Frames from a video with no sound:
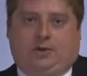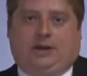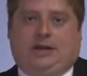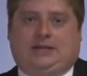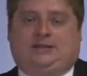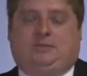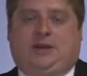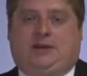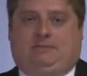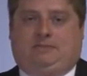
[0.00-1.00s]
he's
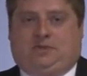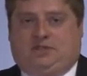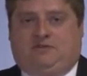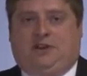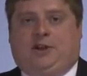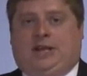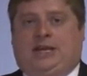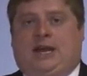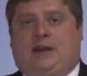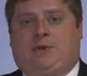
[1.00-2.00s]
been severely
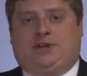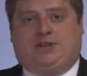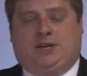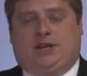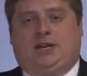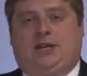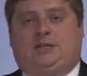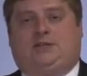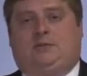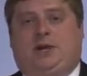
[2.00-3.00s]
damaged and he
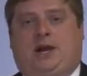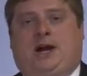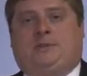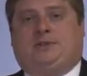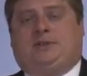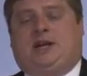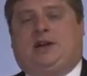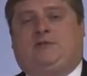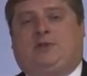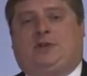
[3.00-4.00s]
needs to be
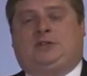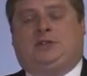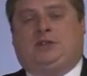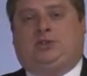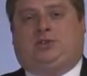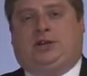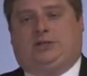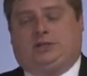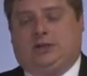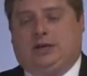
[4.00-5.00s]
compensated for these
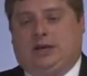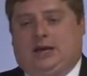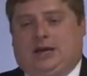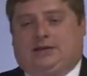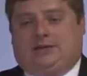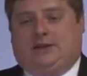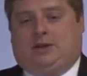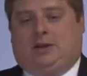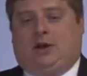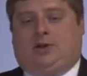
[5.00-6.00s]
injuries. And so
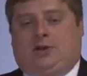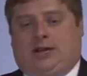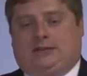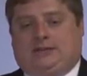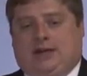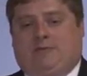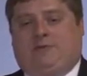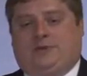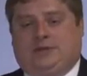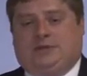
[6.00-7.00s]
the lawyer gets
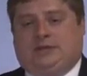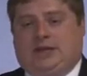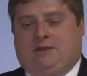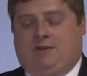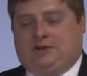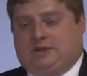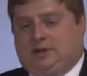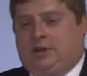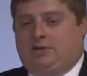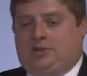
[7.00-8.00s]
up to give his
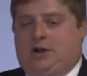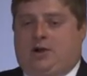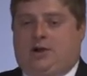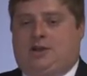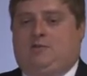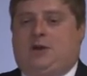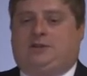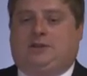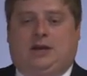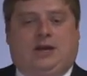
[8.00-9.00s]
closing
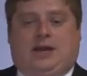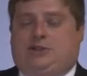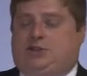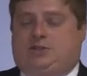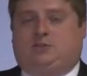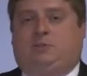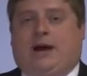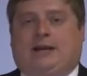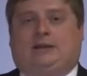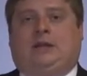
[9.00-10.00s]
argument, and just
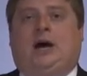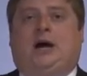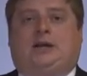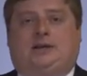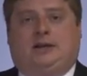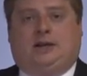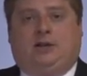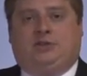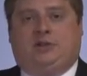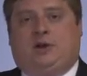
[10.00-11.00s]
by luck, the
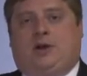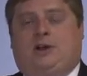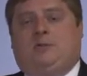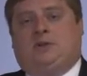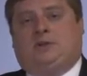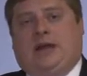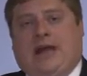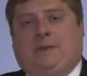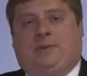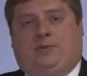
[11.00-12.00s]
closing argument
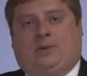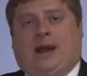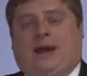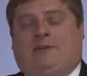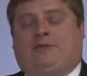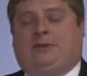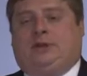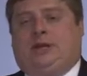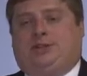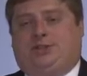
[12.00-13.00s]
happened right after
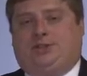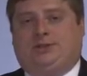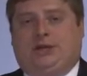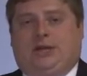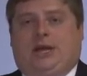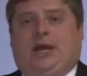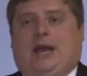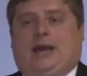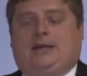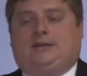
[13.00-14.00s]
lunch.
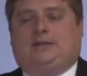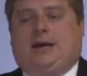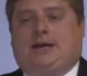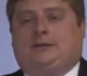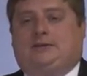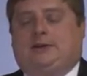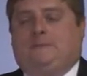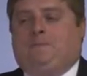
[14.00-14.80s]
And he says,